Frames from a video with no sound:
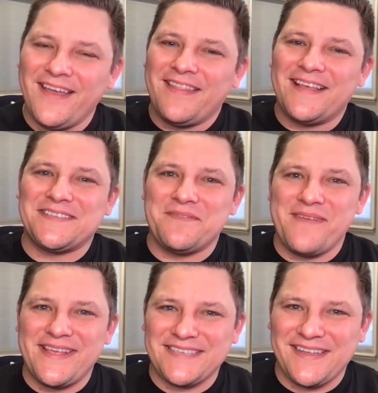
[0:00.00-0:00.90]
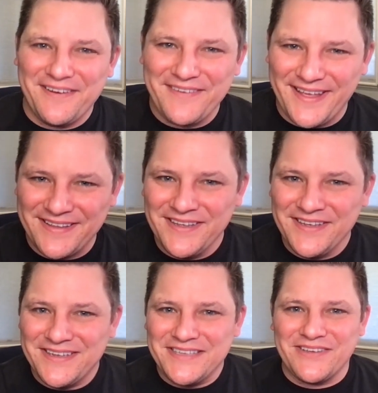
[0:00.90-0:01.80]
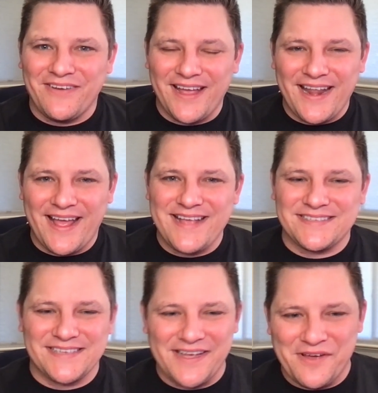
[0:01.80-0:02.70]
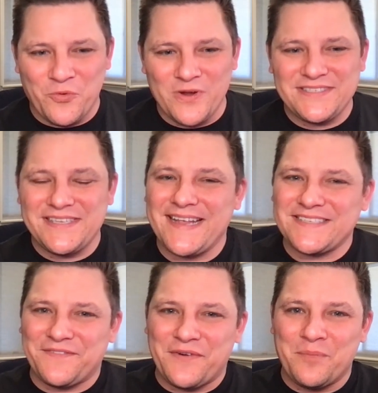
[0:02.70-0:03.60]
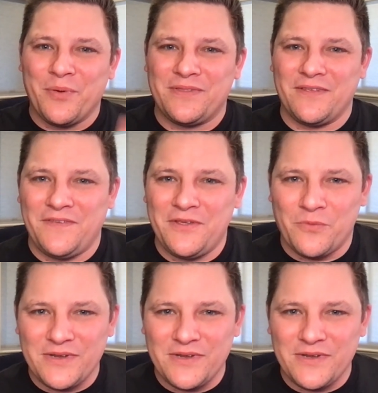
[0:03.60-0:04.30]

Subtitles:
That's amazing. Okay, so I got to ask, what's next for both of you?